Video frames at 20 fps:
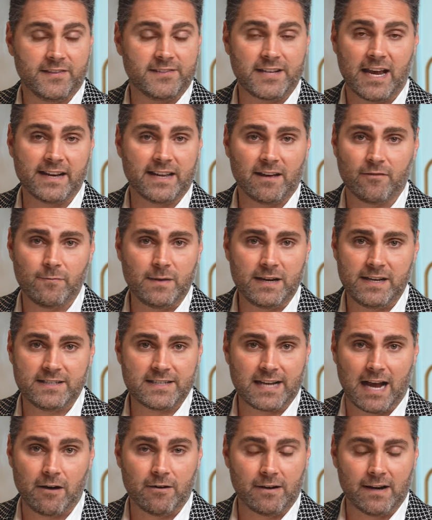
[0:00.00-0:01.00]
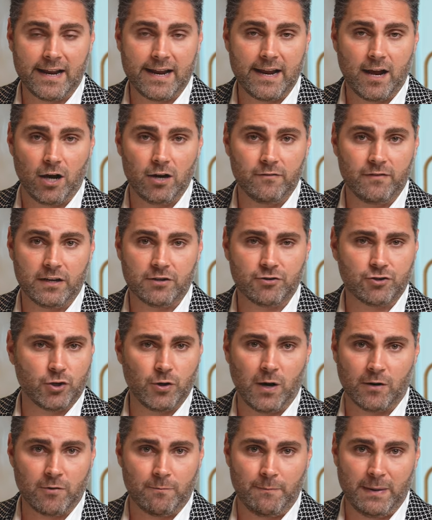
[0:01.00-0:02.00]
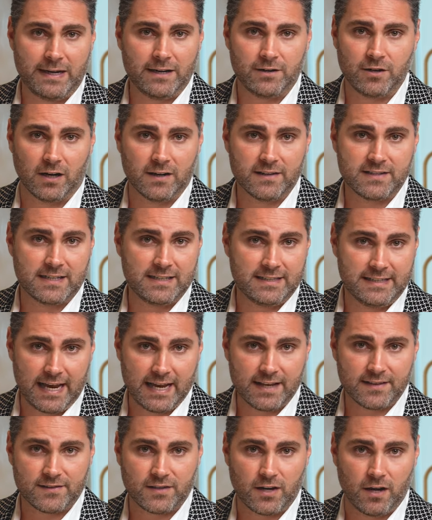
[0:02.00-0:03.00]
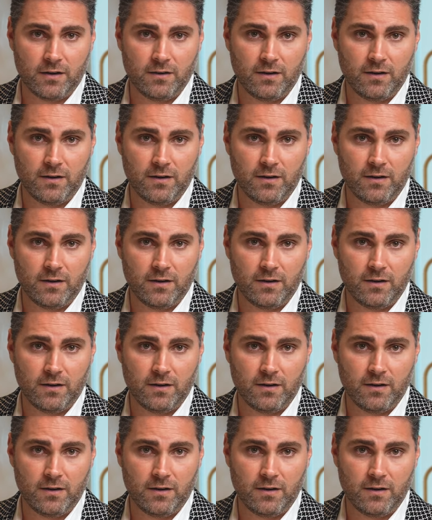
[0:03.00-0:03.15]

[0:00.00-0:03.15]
state government is currently over $200 billion in debt, so